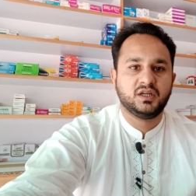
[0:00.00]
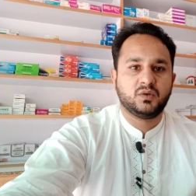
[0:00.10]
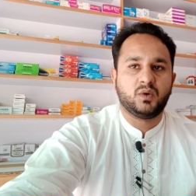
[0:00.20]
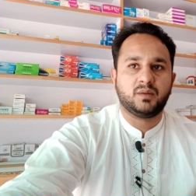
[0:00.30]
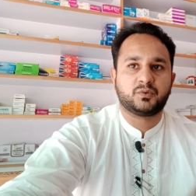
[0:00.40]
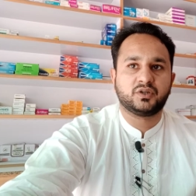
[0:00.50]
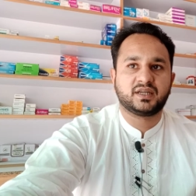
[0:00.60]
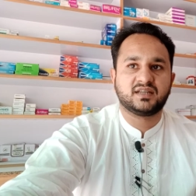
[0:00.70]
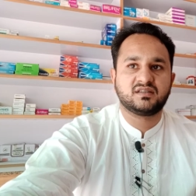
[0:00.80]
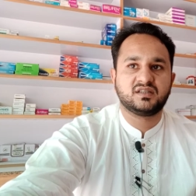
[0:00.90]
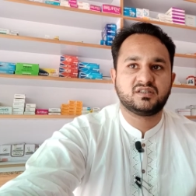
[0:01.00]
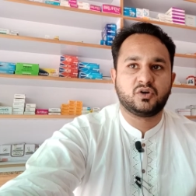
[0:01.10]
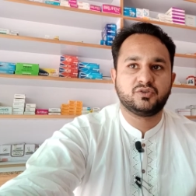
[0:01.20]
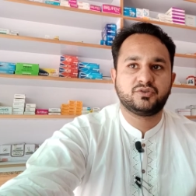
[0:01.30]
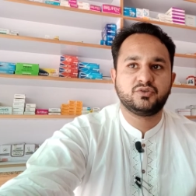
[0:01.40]
Valproic acid is
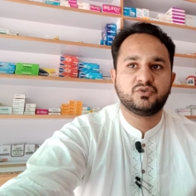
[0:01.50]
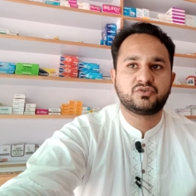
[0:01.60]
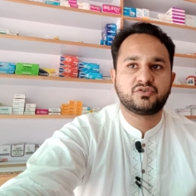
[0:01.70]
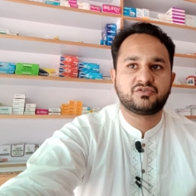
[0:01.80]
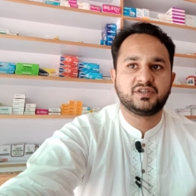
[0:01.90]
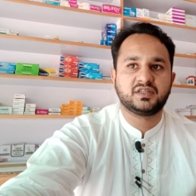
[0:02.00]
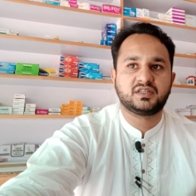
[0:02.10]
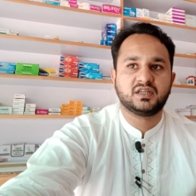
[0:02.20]
also used to treat